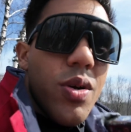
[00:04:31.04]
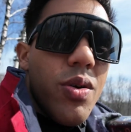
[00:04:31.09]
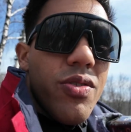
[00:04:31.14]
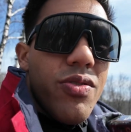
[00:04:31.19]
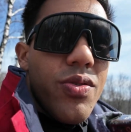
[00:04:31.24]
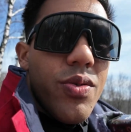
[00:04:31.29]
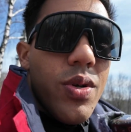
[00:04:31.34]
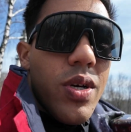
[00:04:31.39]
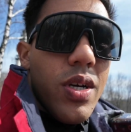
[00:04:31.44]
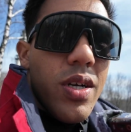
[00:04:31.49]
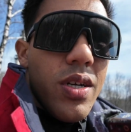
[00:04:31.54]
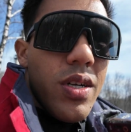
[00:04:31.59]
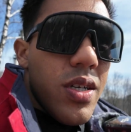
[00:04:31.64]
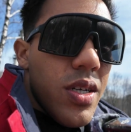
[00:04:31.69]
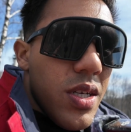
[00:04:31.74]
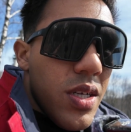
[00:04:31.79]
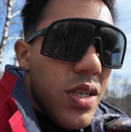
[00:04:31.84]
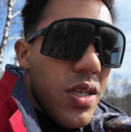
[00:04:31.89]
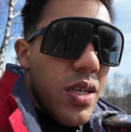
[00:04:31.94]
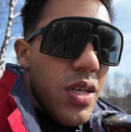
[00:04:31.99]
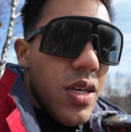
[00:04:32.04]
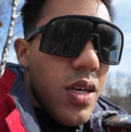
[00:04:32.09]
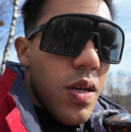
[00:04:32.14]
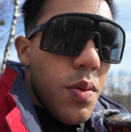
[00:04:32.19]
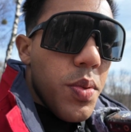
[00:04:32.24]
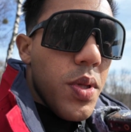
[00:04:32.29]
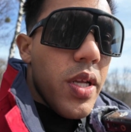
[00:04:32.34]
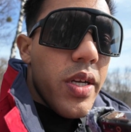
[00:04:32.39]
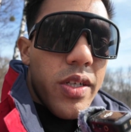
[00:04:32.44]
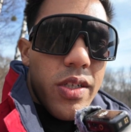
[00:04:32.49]
is going through a
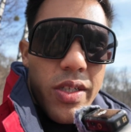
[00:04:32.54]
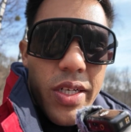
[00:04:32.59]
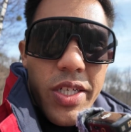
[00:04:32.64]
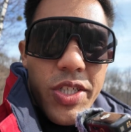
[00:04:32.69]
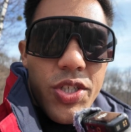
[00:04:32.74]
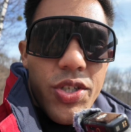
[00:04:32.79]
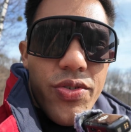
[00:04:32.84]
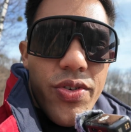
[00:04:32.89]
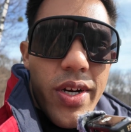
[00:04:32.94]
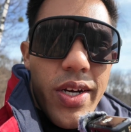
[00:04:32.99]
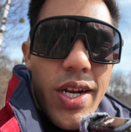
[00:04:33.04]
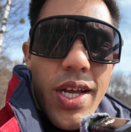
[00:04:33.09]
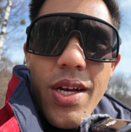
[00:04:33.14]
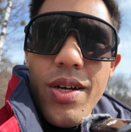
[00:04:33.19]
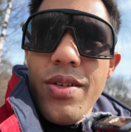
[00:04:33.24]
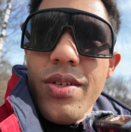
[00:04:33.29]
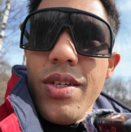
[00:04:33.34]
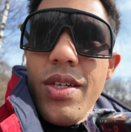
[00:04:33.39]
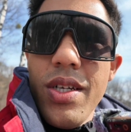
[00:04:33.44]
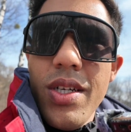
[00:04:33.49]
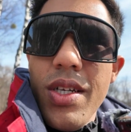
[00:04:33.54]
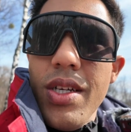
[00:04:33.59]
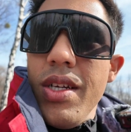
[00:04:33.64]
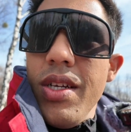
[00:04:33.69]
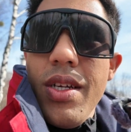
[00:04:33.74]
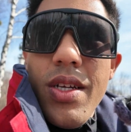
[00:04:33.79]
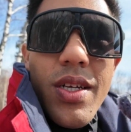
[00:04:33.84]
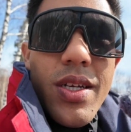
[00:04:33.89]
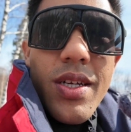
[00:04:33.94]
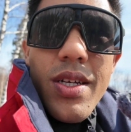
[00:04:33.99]
political issue right now.
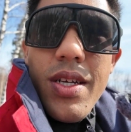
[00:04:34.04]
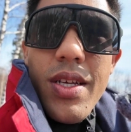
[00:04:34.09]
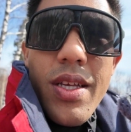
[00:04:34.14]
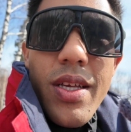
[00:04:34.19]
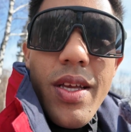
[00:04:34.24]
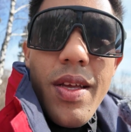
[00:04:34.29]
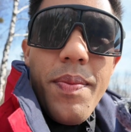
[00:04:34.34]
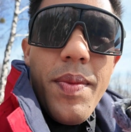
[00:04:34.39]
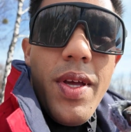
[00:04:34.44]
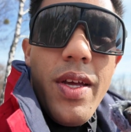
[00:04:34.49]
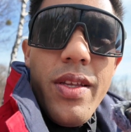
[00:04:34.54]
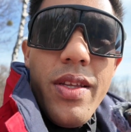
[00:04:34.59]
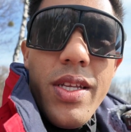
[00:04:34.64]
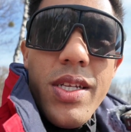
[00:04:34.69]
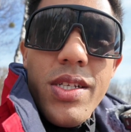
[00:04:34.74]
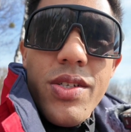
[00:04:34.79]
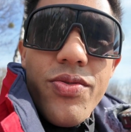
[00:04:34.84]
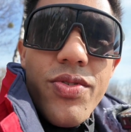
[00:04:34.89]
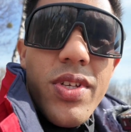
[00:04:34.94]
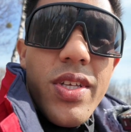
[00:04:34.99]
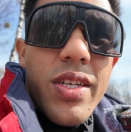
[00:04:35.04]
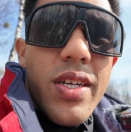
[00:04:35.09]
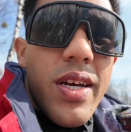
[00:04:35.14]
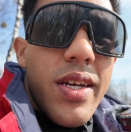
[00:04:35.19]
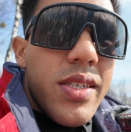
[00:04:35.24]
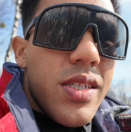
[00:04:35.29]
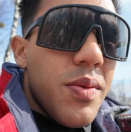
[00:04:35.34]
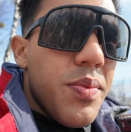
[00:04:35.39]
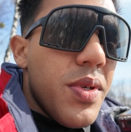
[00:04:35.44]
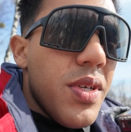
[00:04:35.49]
Man, this is really
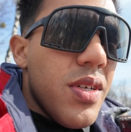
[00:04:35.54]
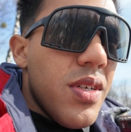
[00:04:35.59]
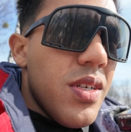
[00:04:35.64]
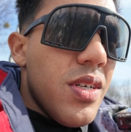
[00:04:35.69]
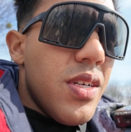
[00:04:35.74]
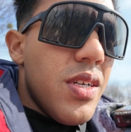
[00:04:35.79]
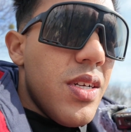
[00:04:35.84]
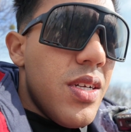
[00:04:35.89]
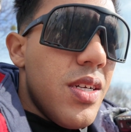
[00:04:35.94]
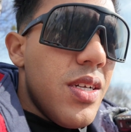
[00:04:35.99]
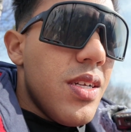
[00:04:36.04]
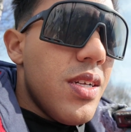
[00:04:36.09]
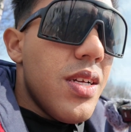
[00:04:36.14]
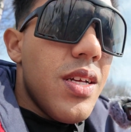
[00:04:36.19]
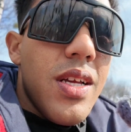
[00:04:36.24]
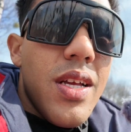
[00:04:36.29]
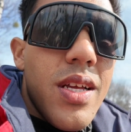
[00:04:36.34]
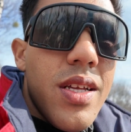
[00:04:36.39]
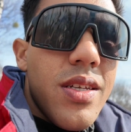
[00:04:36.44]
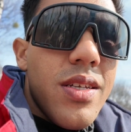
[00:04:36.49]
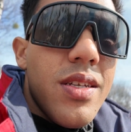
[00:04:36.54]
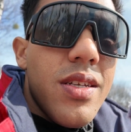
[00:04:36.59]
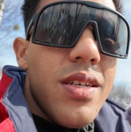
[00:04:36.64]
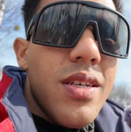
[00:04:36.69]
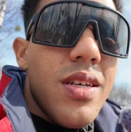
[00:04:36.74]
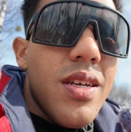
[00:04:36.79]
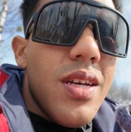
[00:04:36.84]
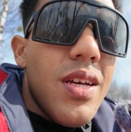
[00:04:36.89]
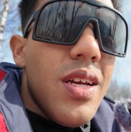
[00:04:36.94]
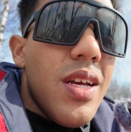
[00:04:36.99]
nice up here. And
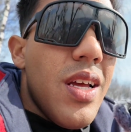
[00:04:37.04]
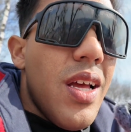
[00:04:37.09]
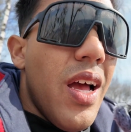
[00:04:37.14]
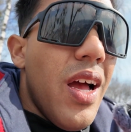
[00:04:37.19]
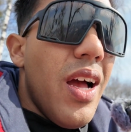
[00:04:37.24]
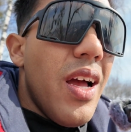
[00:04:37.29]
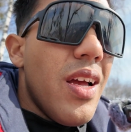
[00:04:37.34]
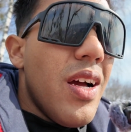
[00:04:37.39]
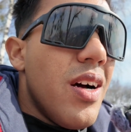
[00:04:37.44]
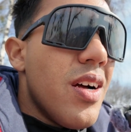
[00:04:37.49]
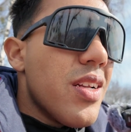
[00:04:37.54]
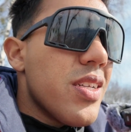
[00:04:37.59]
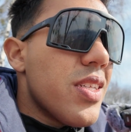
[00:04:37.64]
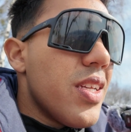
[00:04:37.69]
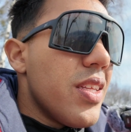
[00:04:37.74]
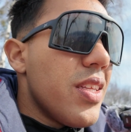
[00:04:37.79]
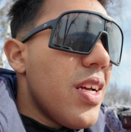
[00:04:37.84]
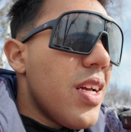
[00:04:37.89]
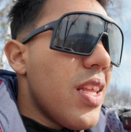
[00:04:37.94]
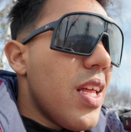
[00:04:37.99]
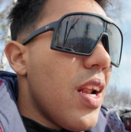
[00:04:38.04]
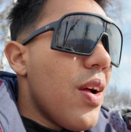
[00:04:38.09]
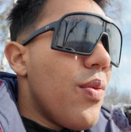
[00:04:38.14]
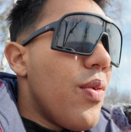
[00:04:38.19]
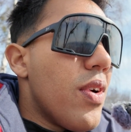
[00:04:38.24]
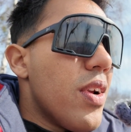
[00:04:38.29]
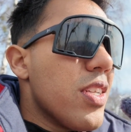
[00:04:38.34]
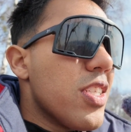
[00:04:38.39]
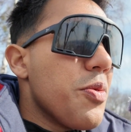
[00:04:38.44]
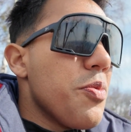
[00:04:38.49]
I honestly thought that I
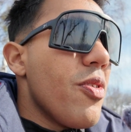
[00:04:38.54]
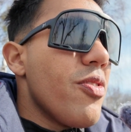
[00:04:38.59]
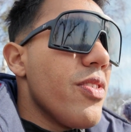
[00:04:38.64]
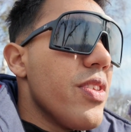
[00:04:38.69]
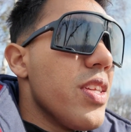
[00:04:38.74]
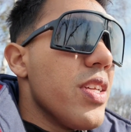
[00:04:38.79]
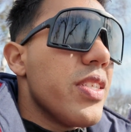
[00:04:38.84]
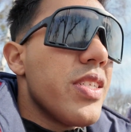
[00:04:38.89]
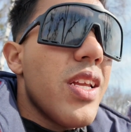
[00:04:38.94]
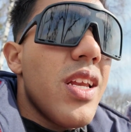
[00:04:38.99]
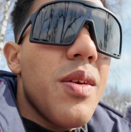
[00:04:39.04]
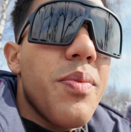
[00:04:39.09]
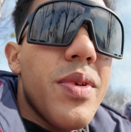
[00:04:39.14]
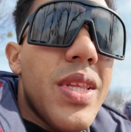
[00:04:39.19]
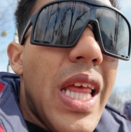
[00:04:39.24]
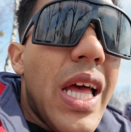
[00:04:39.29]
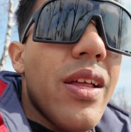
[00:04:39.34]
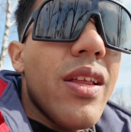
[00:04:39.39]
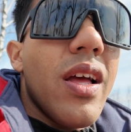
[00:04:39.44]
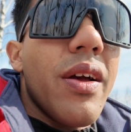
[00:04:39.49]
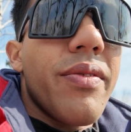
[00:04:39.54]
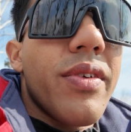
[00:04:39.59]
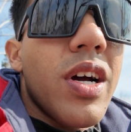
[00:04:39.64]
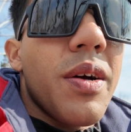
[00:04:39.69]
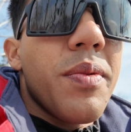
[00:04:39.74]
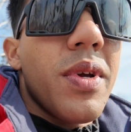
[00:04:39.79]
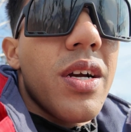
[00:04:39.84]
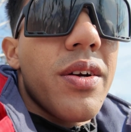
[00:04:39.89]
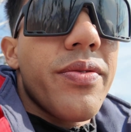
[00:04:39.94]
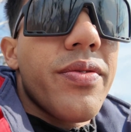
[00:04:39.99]
wanted to move to this city, but now that I've
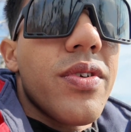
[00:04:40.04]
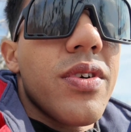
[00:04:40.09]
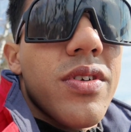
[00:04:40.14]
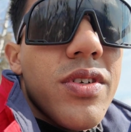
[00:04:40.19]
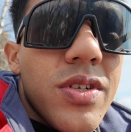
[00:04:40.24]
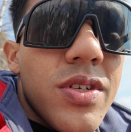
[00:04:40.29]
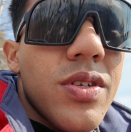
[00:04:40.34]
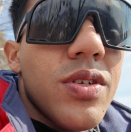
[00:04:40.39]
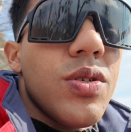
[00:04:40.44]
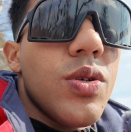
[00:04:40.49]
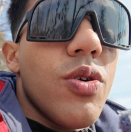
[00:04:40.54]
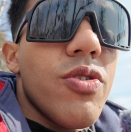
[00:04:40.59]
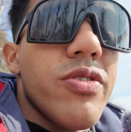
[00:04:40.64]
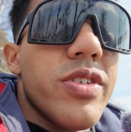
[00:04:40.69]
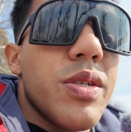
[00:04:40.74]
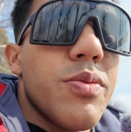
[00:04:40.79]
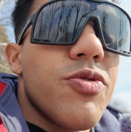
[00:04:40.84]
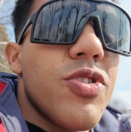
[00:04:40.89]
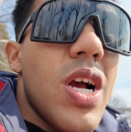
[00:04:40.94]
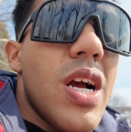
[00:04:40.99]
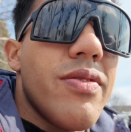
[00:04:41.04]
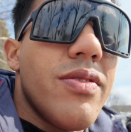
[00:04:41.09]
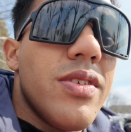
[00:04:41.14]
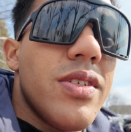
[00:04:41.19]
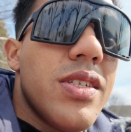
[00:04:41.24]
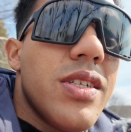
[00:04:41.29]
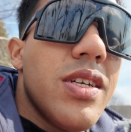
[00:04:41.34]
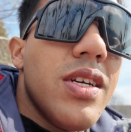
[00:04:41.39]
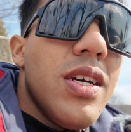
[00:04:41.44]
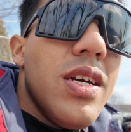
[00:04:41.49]
come here for tourism
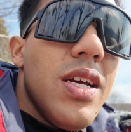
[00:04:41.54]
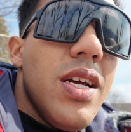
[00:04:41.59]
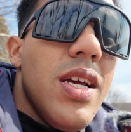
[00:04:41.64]
travels,